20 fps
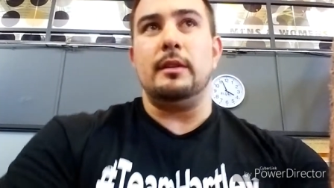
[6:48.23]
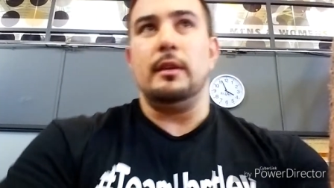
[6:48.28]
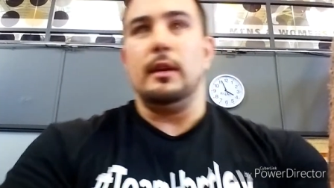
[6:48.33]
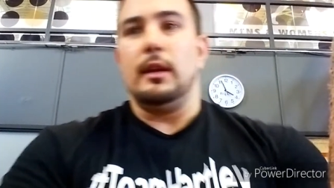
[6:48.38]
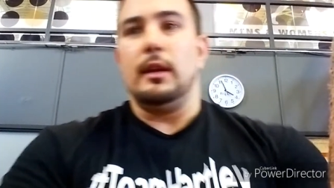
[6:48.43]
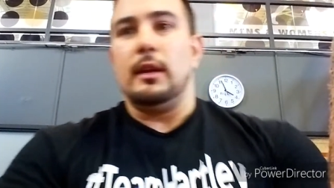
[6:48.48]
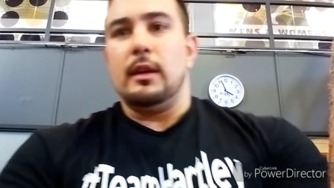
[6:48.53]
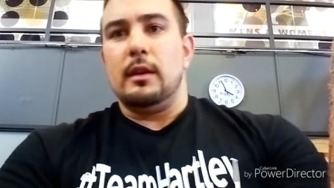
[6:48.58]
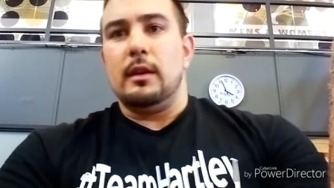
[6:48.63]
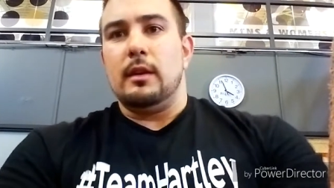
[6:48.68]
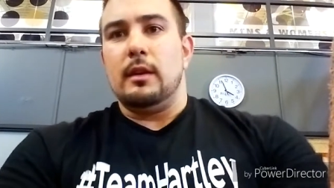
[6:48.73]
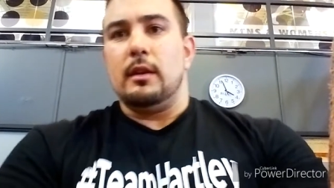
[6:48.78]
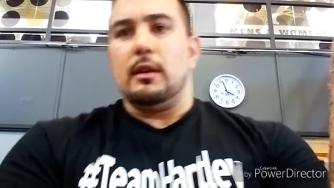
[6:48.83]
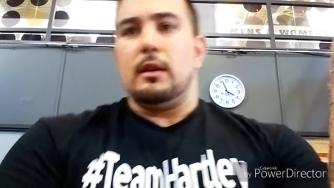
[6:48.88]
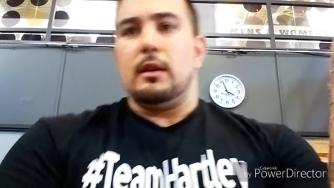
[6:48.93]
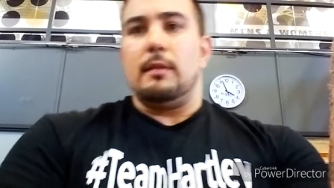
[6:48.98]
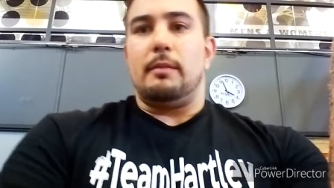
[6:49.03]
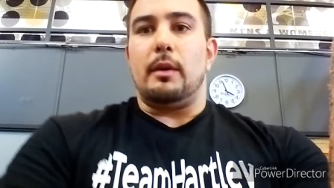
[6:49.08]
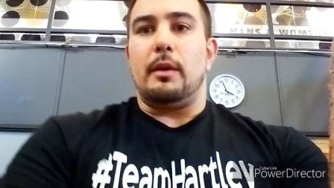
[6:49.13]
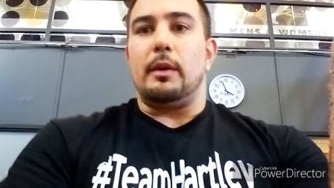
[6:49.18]

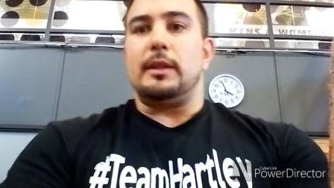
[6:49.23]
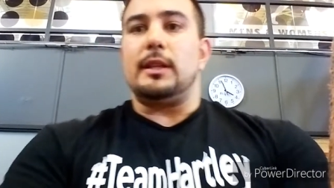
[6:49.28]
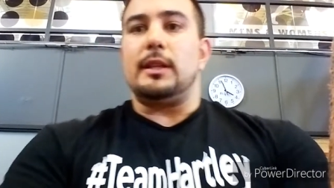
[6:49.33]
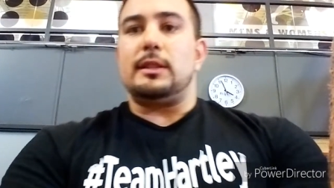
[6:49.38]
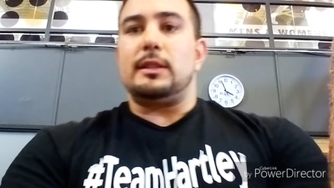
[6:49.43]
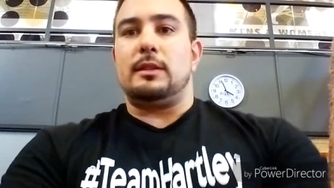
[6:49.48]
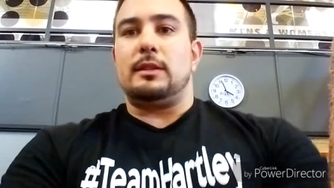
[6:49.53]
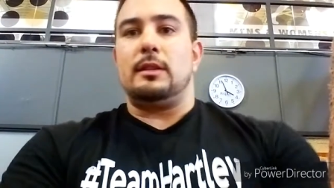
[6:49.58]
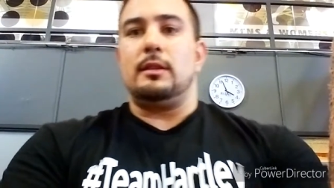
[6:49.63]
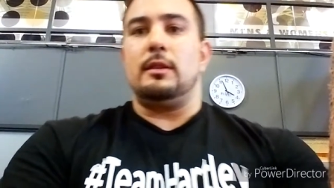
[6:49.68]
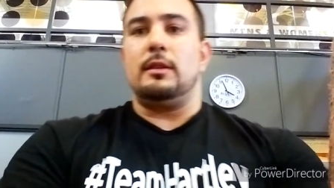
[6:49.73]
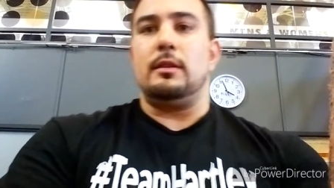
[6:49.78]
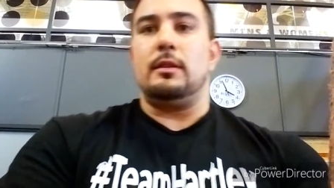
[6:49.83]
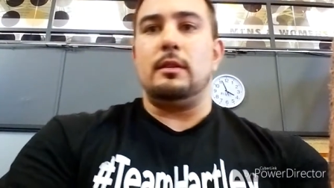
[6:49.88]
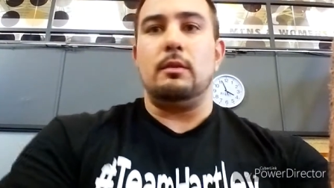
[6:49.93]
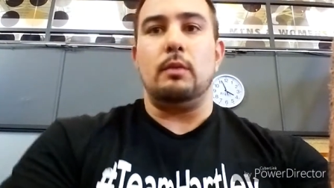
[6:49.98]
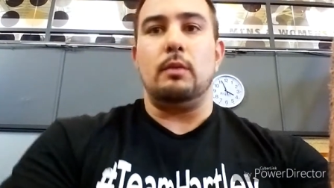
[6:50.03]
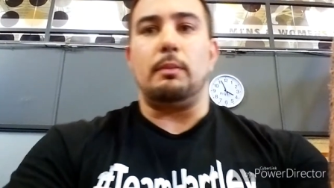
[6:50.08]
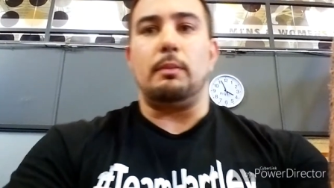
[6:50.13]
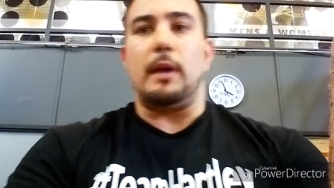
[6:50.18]
But with this,
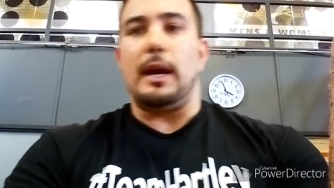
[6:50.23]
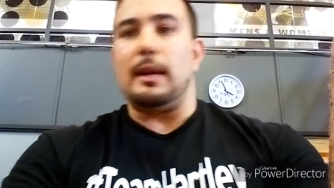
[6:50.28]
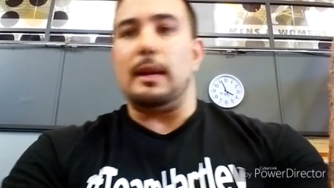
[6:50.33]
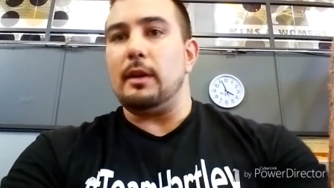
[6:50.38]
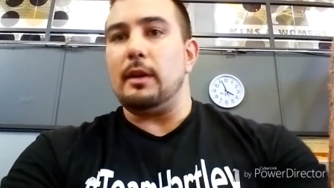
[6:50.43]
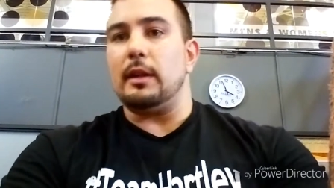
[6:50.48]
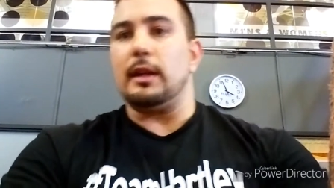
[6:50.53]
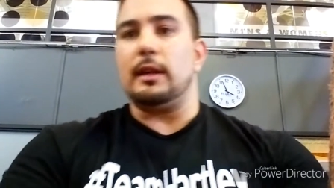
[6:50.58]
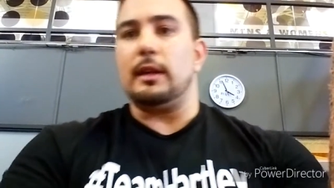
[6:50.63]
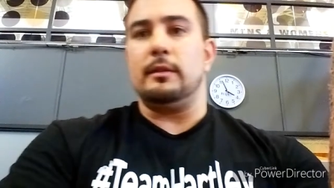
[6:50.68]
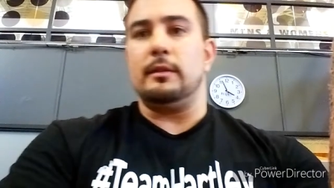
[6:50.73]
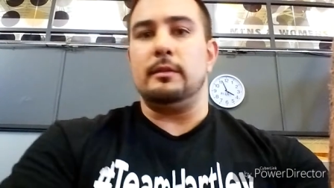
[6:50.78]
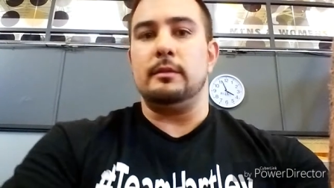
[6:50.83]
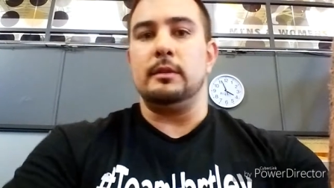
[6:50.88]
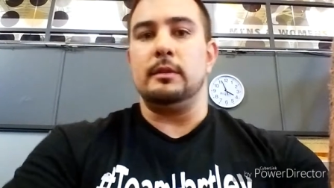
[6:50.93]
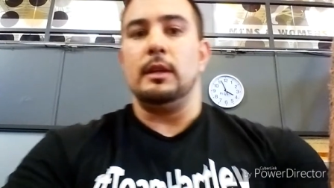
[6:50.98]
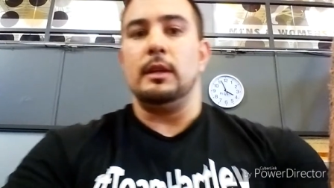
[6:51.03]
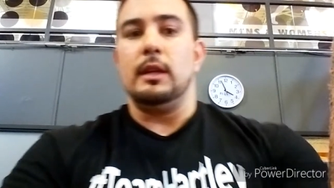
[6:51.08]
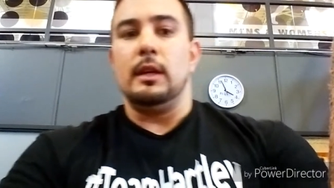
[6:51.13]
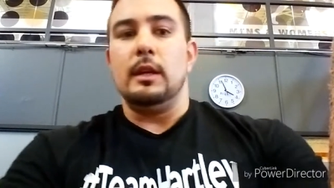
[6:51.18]
with bodybuilding,
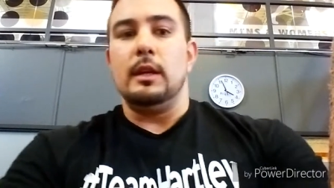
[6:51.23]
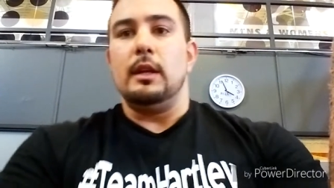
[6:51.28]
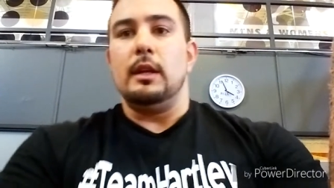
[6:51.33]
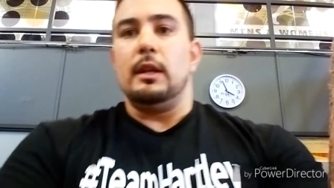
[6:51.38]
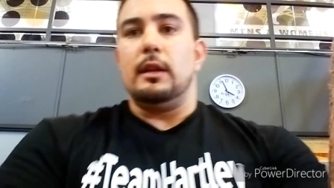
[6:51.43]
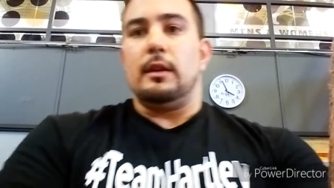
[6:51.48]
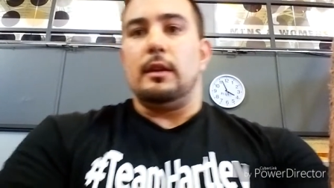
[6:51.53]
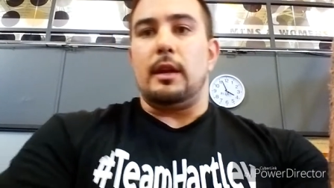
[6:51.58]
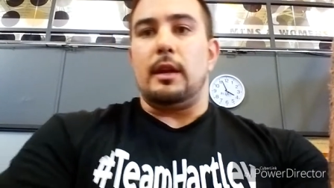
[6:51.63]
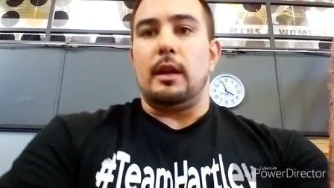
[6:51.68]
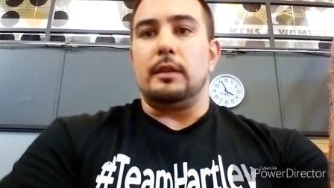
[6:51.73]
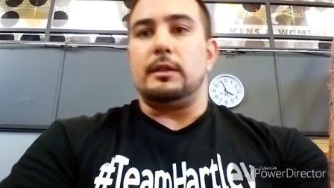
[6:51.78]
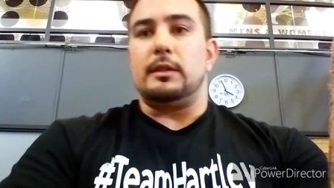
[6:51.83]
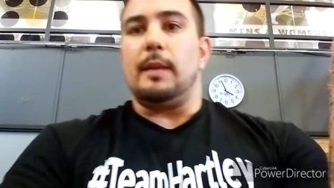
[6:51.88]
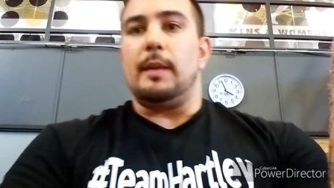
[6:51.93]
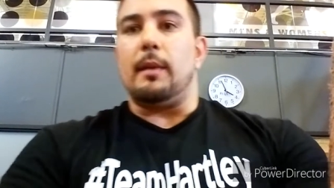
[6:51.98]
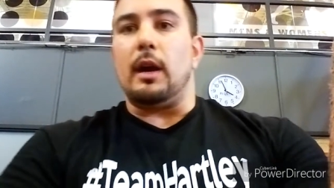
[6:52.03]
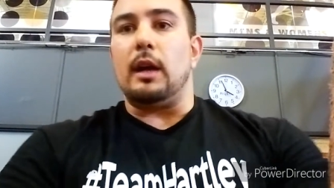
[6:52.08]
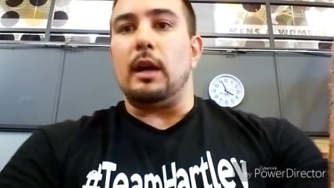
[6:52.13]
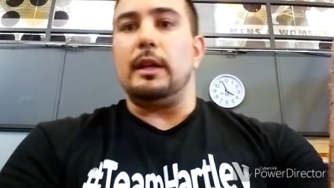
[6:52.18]
and on
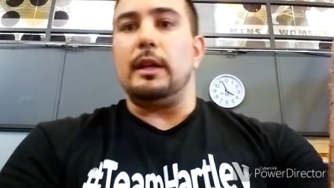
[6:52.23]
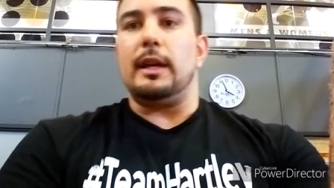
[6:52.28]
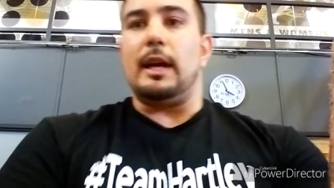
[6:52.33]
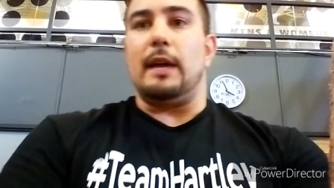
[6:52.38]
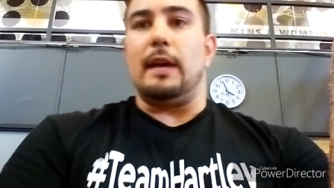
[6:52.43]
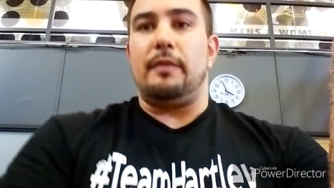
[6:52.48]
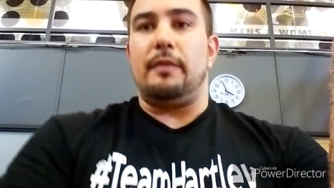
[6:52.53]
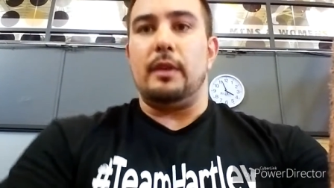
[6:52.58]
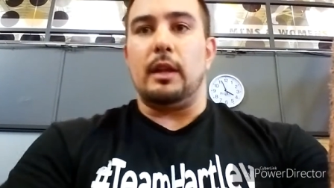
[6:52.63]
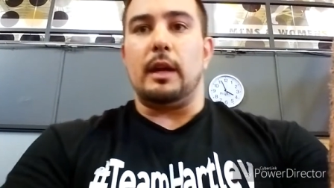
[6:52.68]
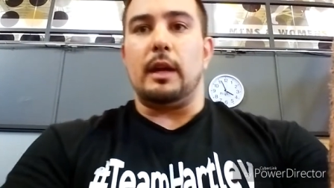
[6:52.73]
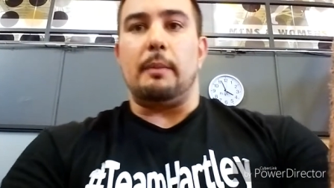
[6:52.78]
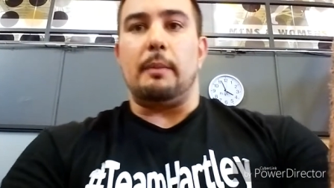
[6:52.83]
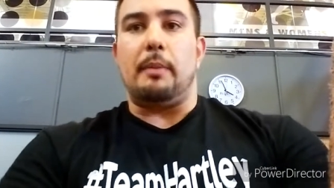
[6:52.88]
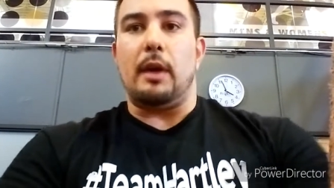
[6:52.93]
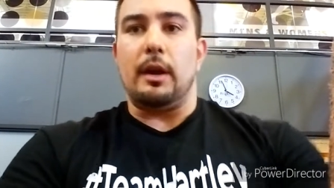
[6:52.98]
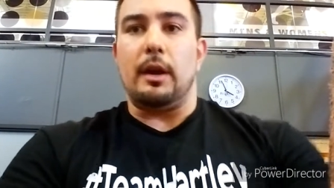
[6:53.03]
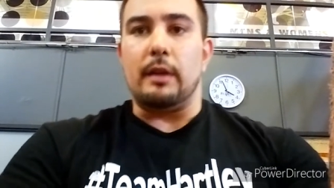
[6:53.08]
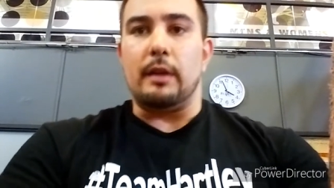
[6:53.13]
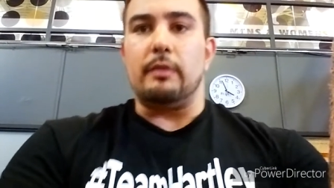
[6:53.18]
Team Hartley, I feel like a
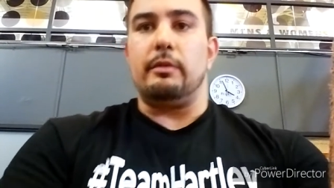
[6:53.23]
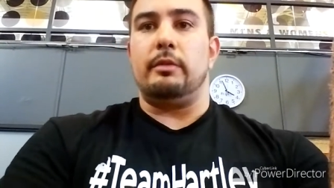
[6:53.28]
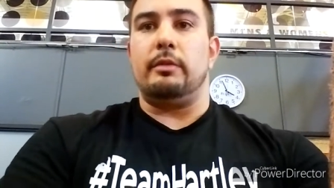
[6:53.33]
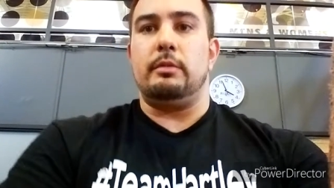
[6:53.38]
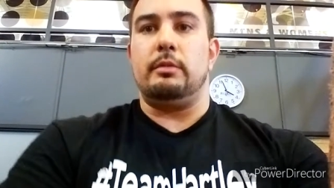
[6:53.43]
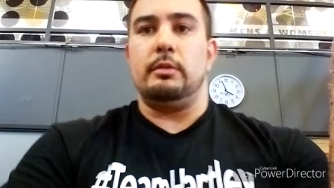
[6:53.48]
part of.